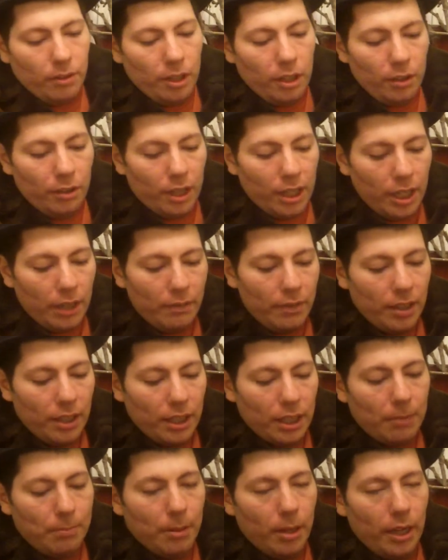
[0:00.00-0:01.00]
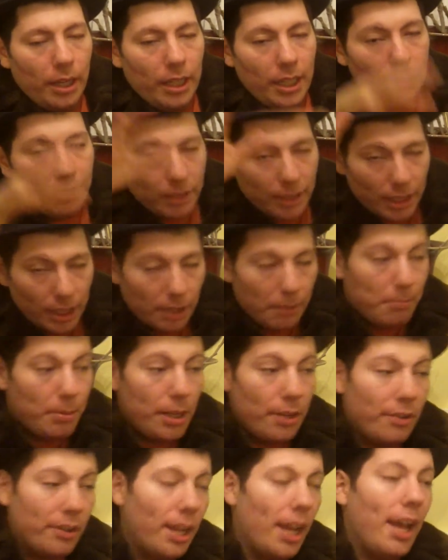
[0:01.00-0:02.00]
You know, they give you like a pint. They give you like a
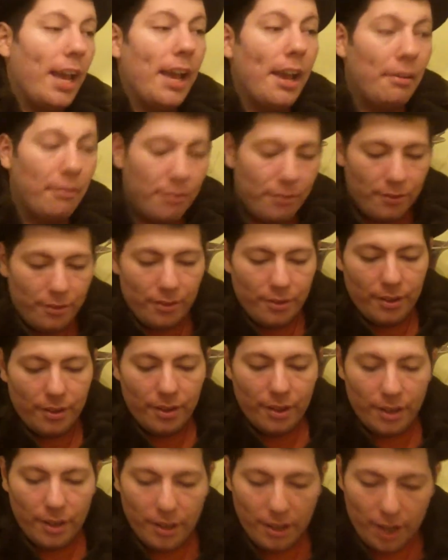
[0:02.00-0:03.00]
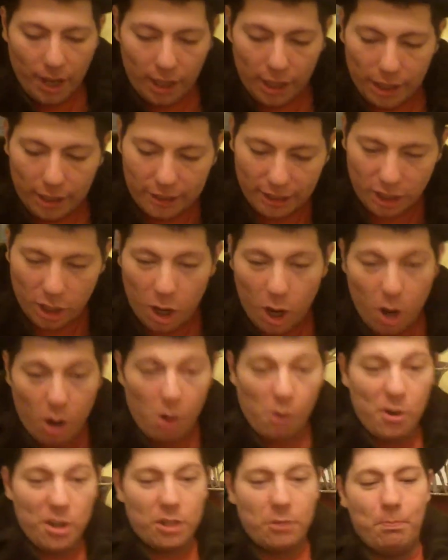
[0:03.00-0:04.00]
beer and a half. And then they say,
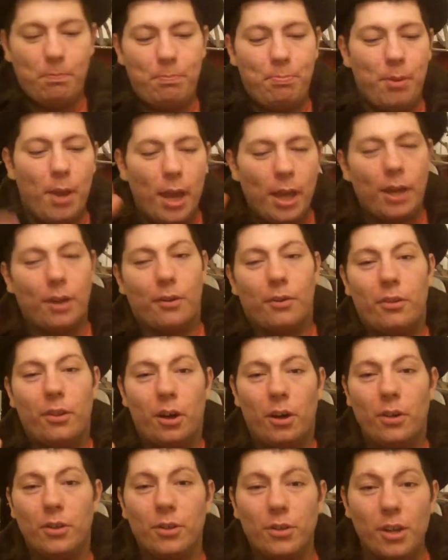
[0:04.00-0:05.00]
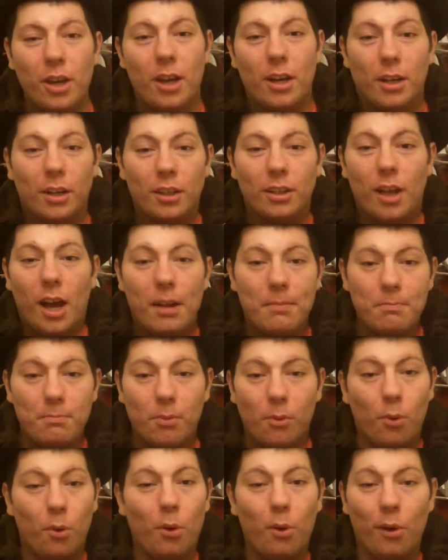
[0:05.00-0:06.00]
oh, it's bigger though. You're getting a lot
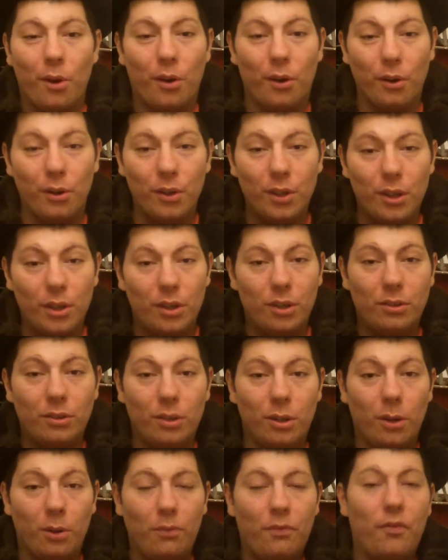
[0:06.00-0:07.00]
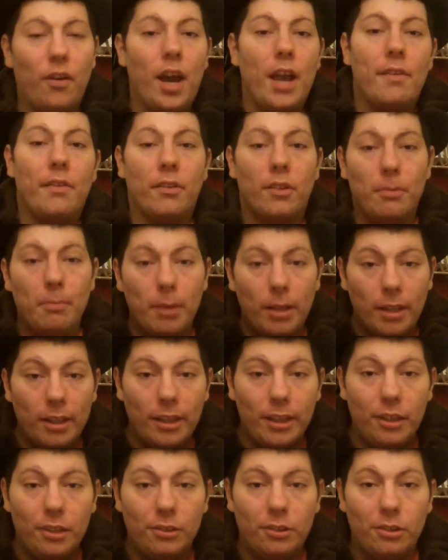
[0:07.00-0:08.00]
more. So 500
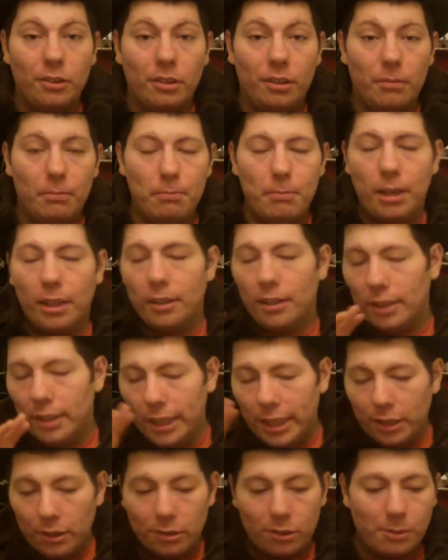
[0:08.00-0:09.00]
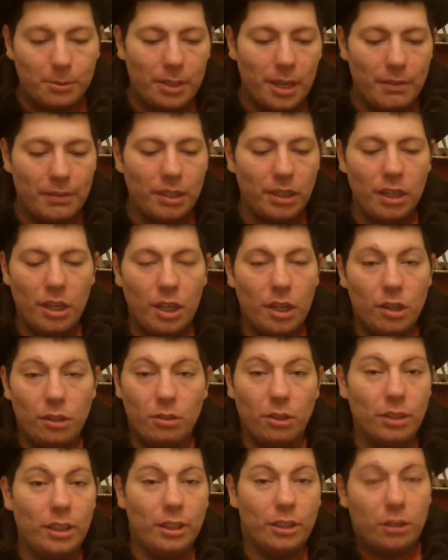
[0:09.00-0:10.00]
milliliters or whatever.
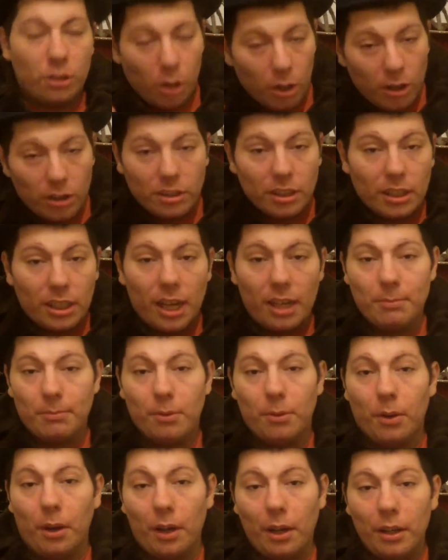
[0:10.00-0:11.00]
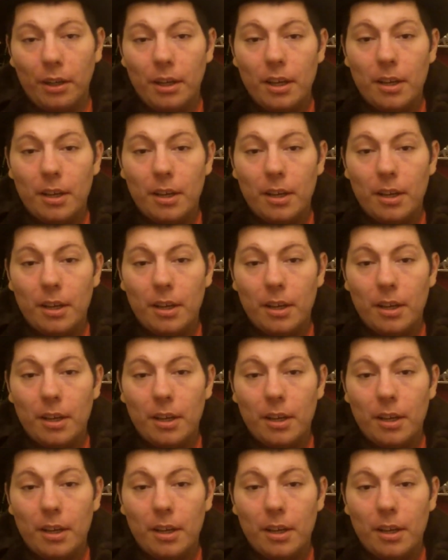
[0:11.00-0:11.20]
So they charge a lot more.